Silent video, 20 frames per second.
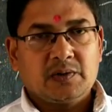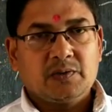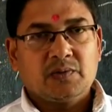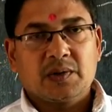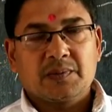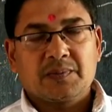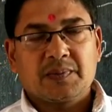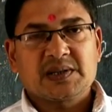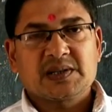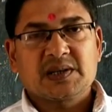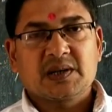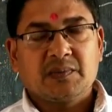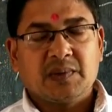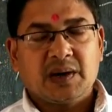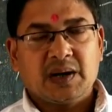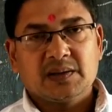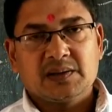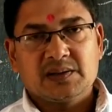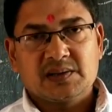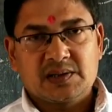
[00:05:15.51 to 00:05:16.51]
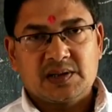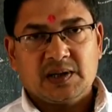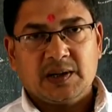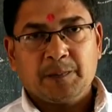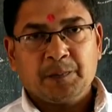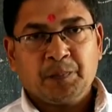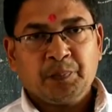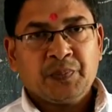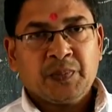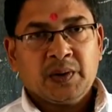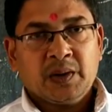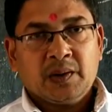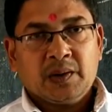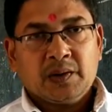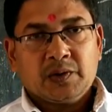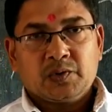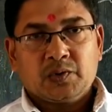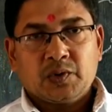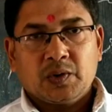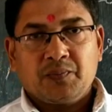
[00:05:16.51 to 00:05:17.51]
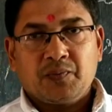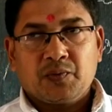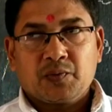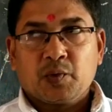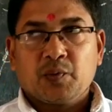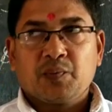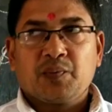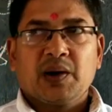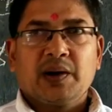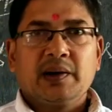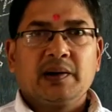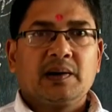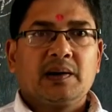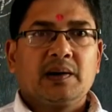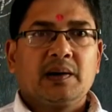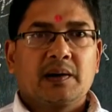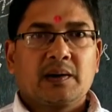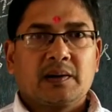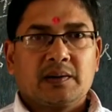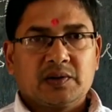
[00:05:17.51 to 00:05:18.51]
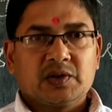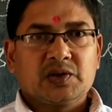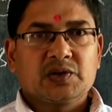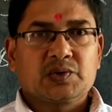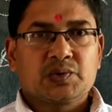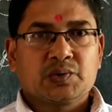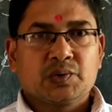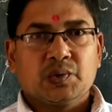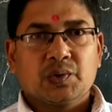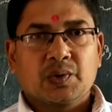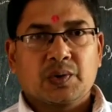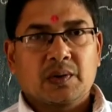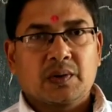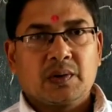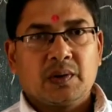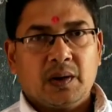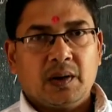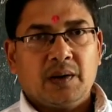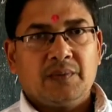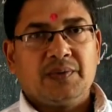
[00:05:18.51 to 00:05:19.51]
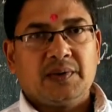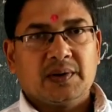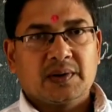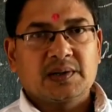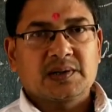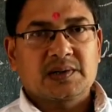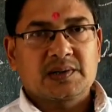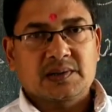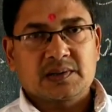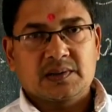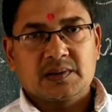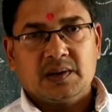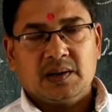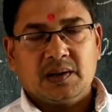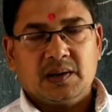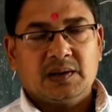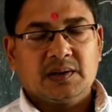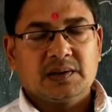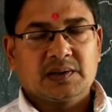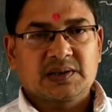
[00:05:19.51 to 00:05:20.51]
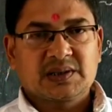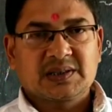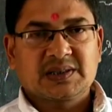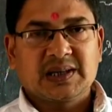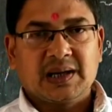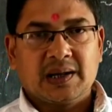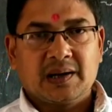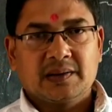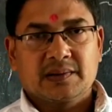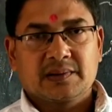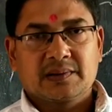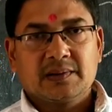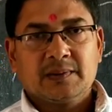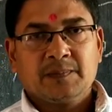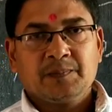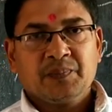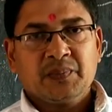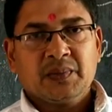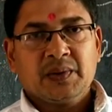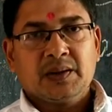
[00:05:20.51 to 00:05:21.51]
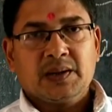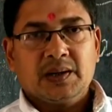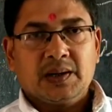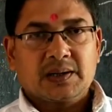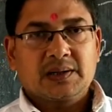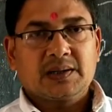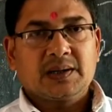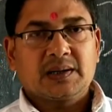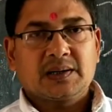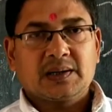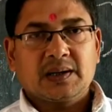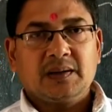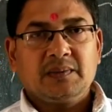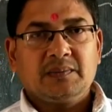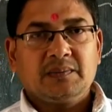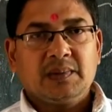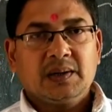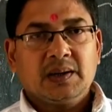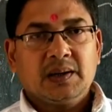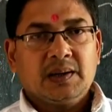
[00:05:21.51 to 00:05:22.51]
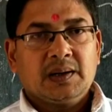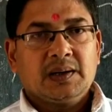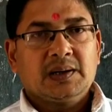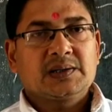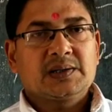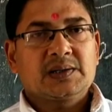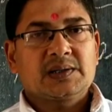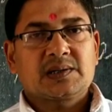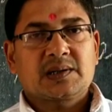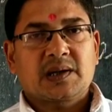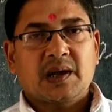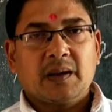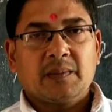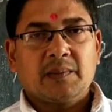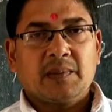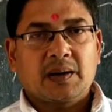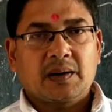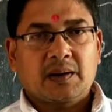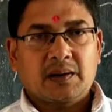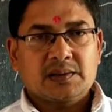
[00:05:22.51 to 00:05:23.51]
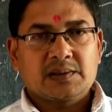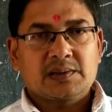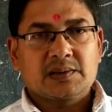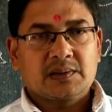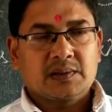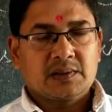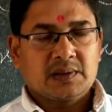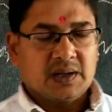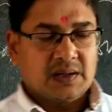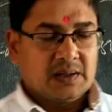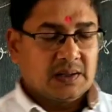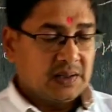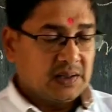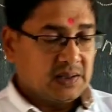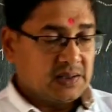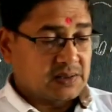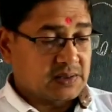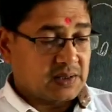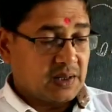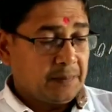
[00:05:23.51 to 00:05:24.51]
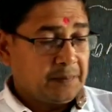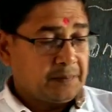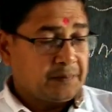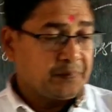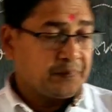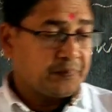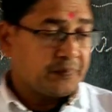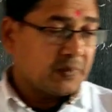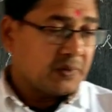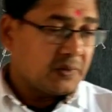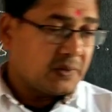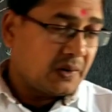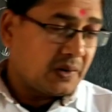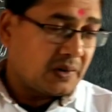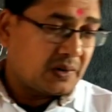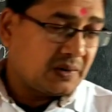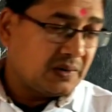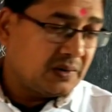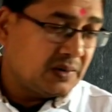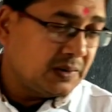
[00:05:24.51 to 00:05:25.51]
You are passing by the sea to plunder the store of other seller. At that time, he just came across that inscripted.